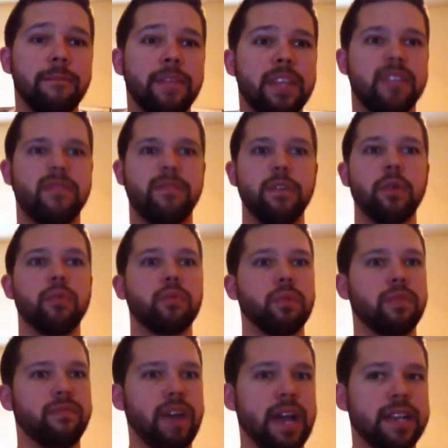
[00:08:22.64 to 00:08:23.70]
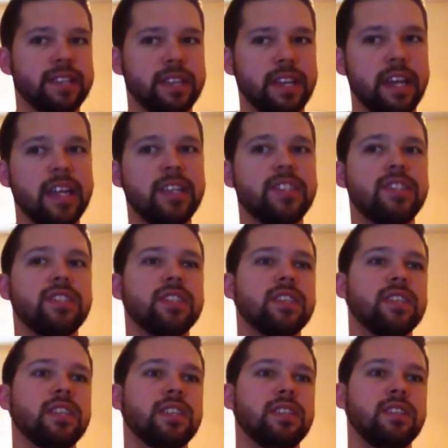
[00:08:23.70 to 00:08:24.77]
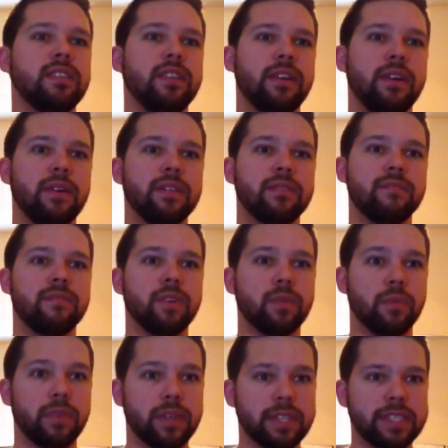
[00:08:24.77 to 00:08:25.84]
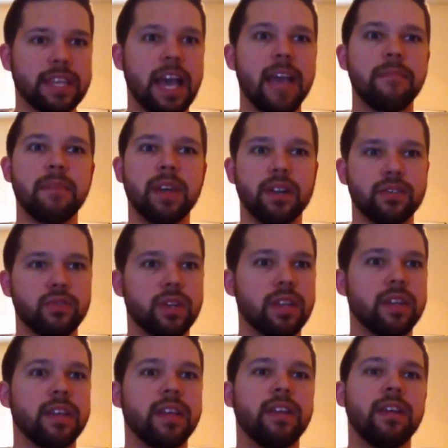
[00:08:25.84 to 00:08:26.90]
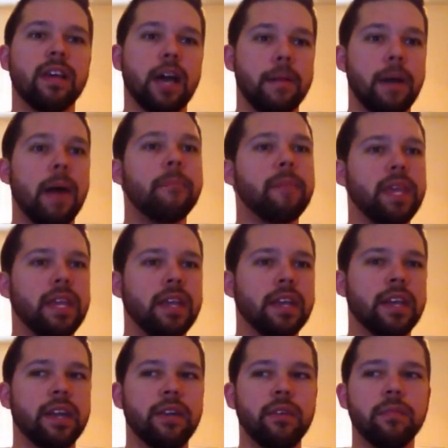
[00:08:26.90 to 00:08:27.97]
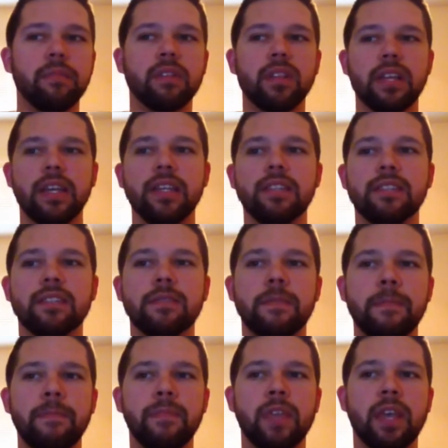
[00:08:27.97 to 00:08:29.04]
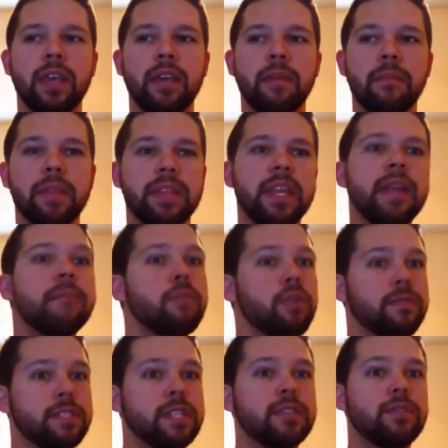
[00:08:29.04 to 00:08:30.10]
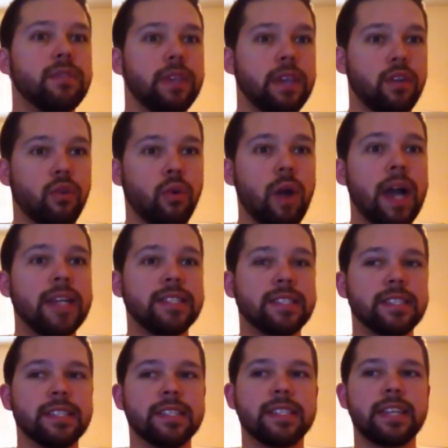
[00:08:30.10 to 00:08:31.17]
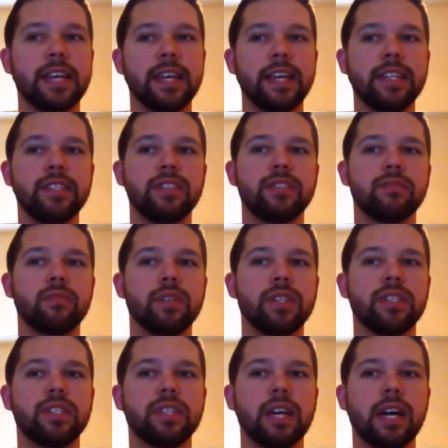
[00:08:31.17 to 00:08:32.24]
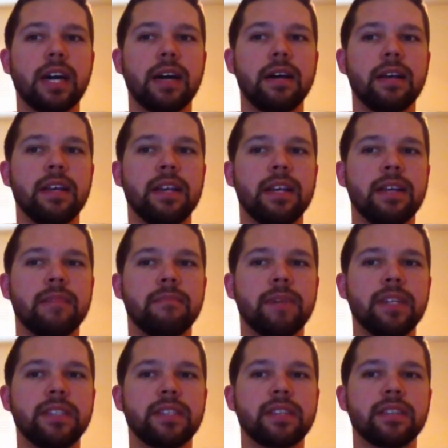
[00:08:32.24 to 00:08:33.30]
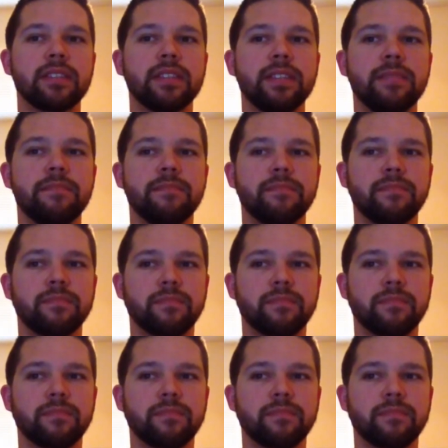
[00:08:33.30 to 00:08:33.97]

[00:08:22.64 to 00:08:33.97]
It's filled with fascination, it's filled with excitement, adrenaline about being in a new place. But then it moves into the crisis stage, which basically,